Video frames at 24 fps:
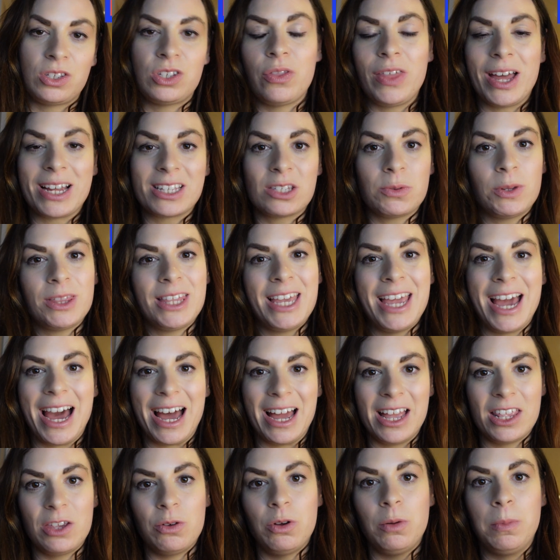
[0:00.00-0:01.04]
So that's what the
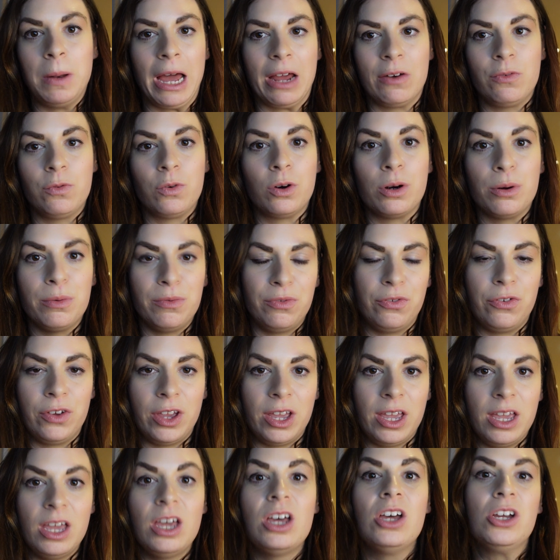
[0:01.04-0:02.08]
annual platform
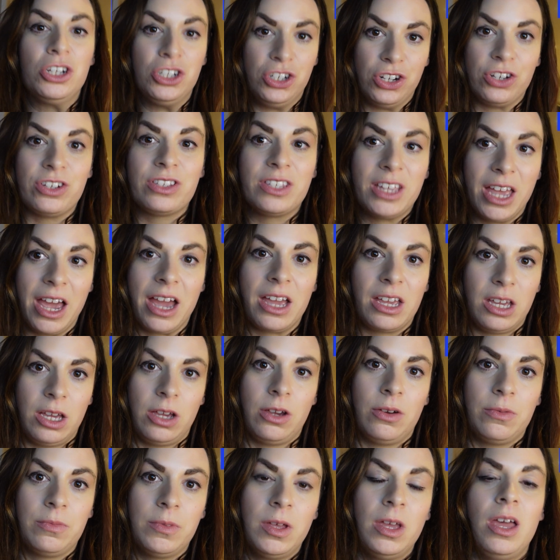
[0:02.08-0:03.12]
fee does get
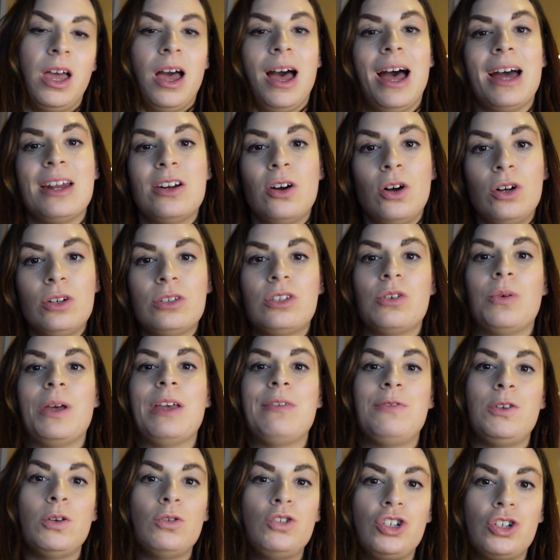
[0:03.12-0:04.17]
you. And also,
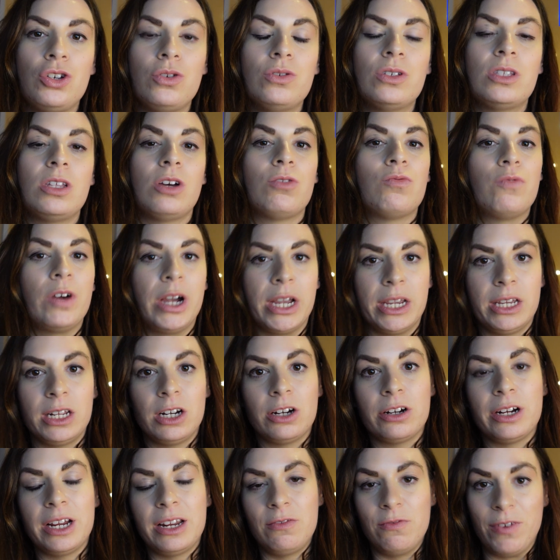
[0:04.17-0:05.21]
if you choose their
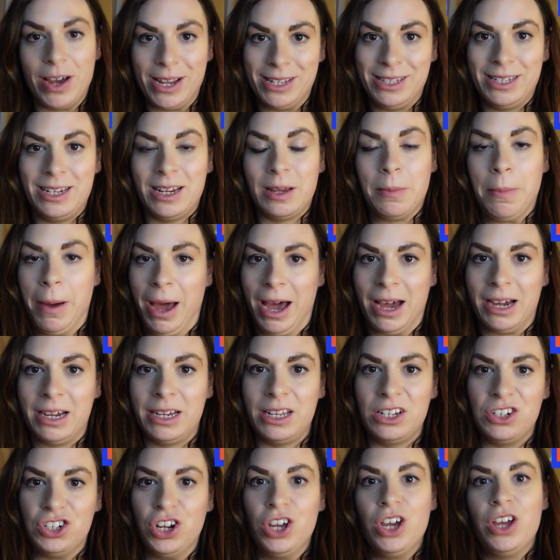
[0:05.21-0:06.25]
regular investing
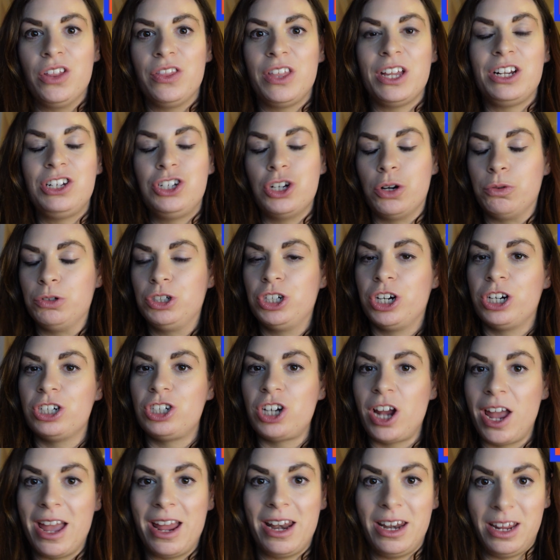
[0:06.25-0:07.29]
package, they don't charge
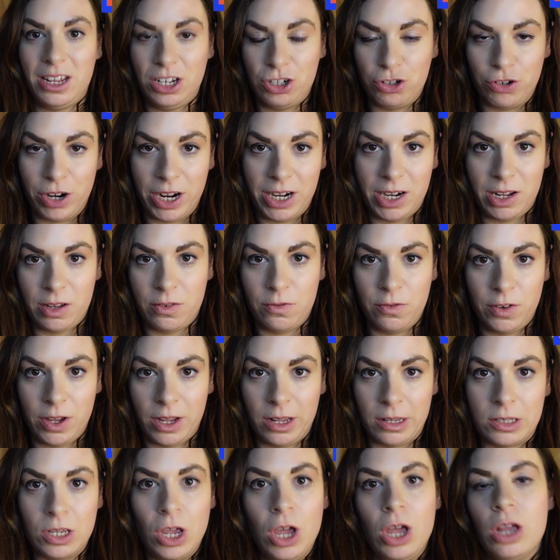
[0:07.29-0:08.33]
any trading
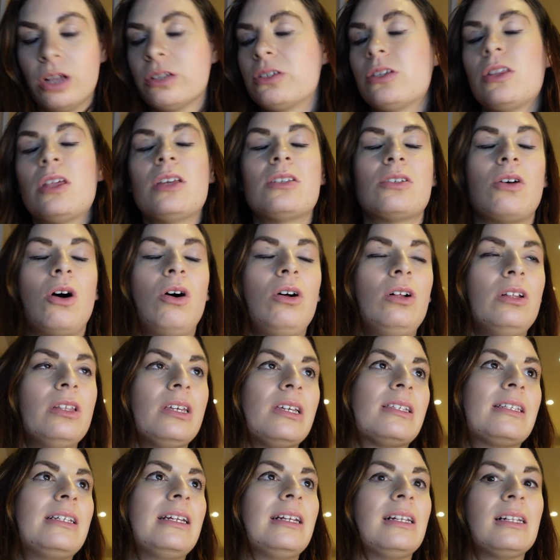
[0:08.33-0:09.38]
fees. So there's all
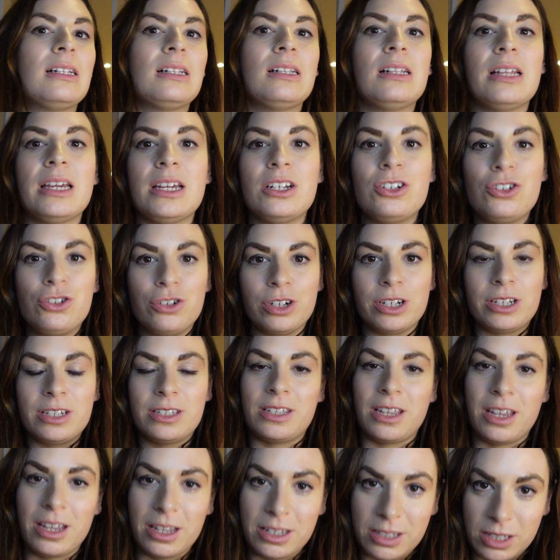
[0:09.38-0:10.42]
these little
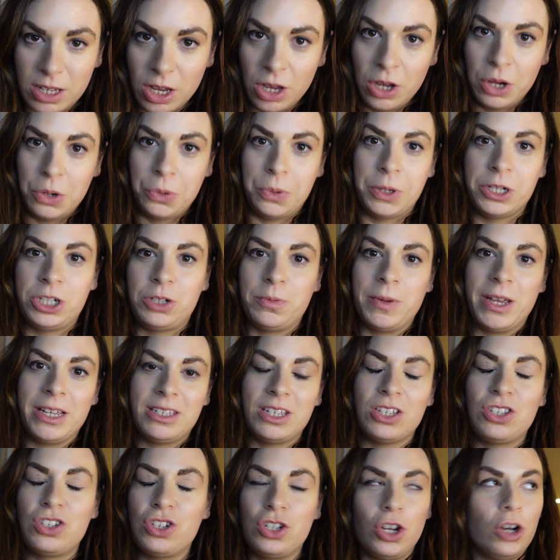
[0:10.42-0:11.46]
intricacies, which makes
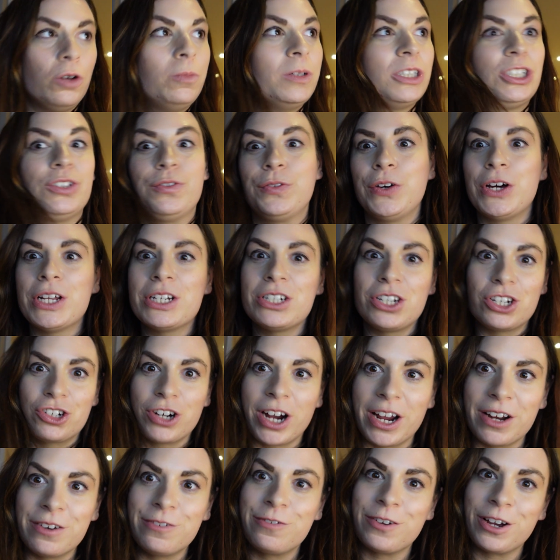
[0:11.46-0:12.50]
it so much fun to
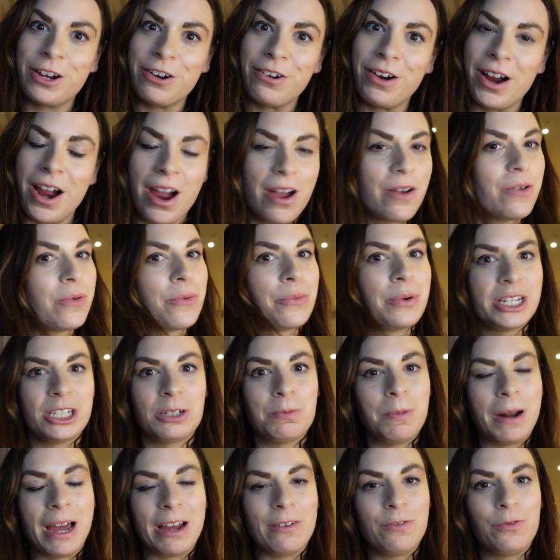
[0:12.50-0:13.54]
try and figure out
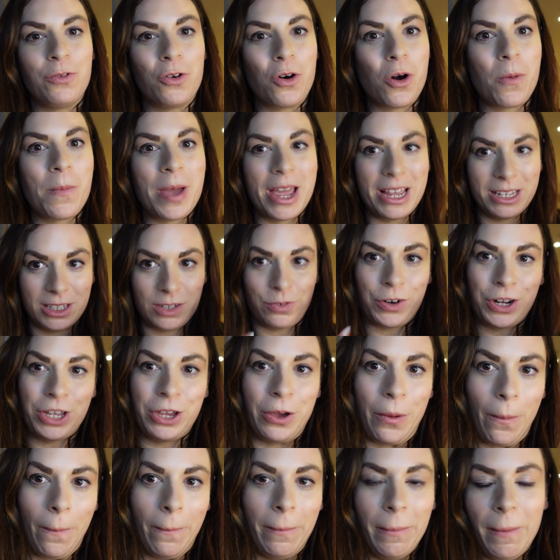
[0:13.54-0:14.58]
which platform is for
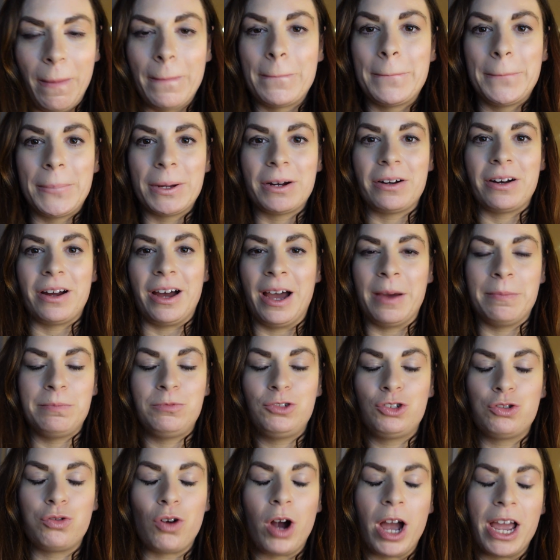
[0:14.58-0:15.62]
you. But I'm
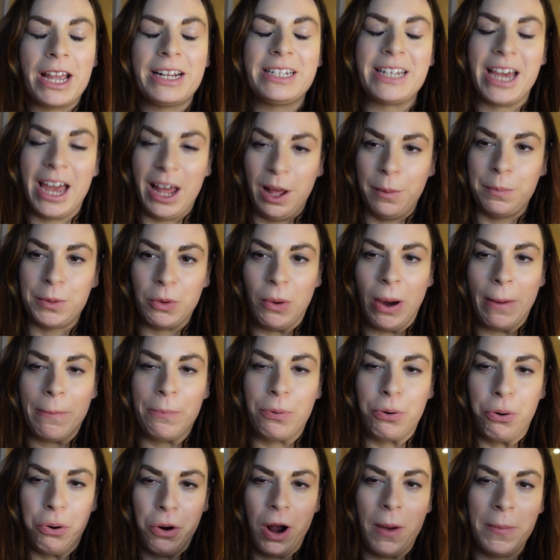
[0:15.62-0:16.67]
trying to help you. I
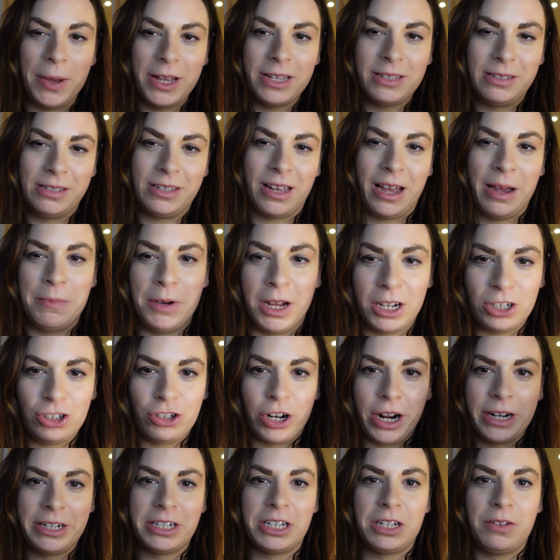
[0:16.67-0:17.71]
promise I'm not
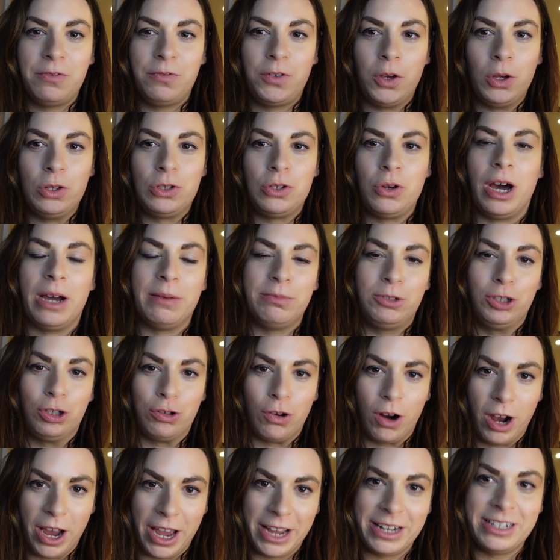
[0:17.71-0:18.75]
trying to confuse you. I'm
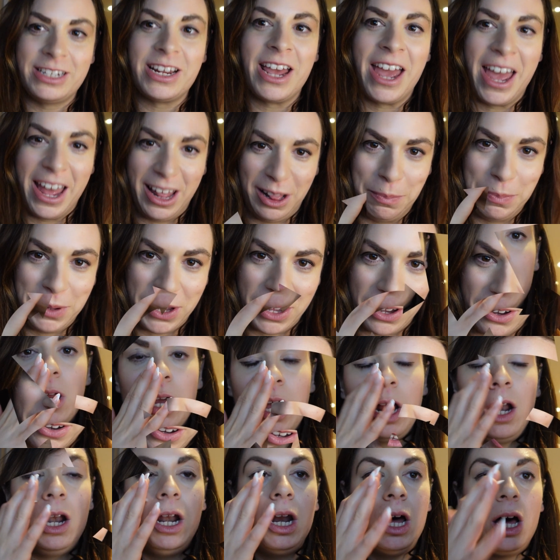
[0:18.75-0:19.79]
trying to help you.
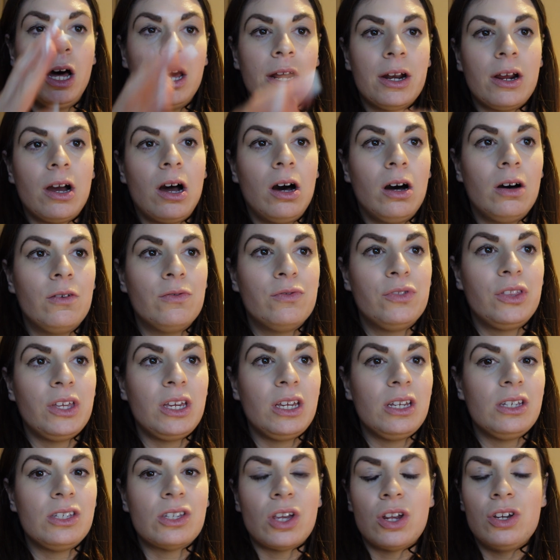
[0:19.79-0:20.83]
A lot of
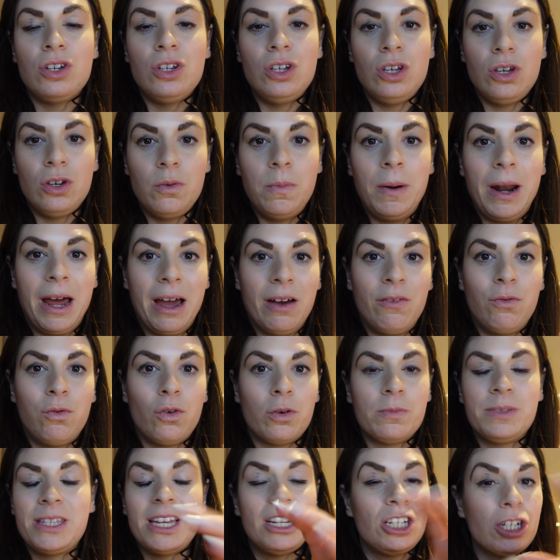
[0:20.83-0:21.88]
these new
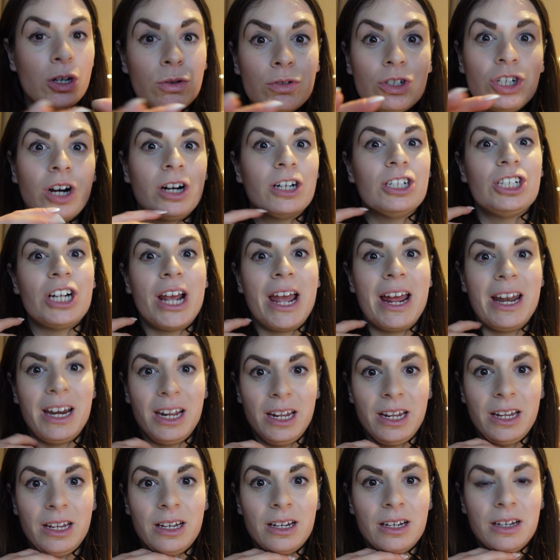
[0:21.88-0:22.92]
platforms, they don't charge
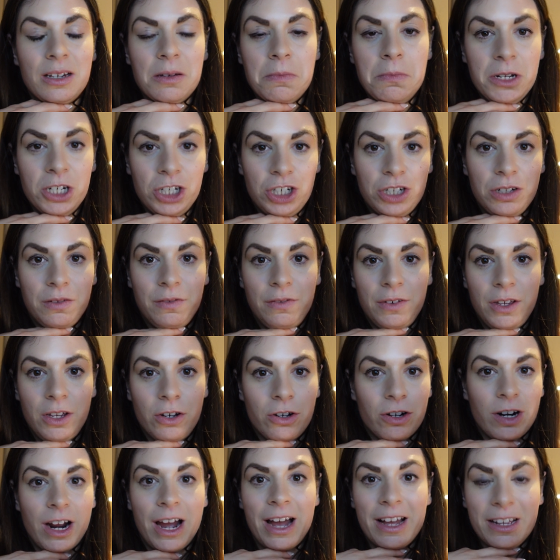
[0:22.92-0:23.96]
any commission fee
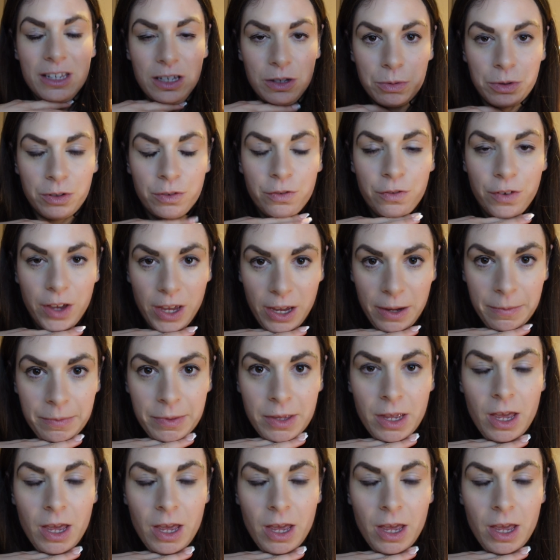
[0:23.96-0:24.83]
or annual fee.